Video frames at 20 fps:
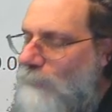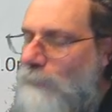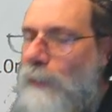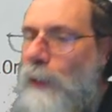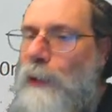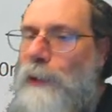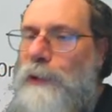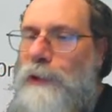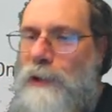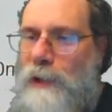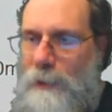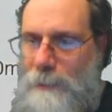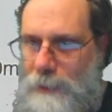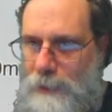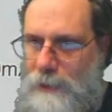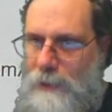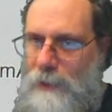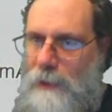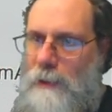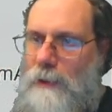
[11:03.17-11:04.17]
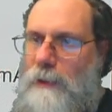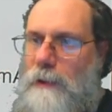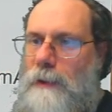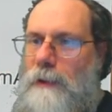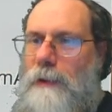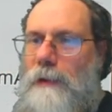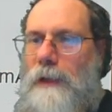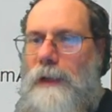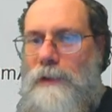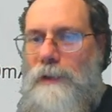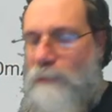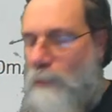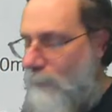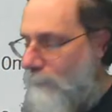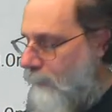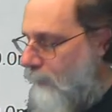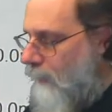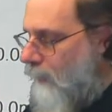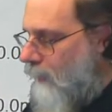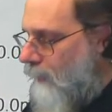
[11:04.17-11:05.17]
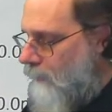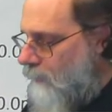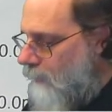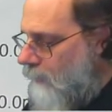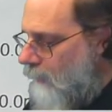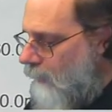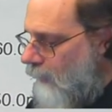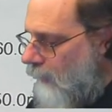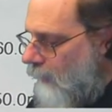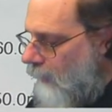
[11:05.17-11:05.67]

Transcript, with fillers: voltage up here is roughly constant,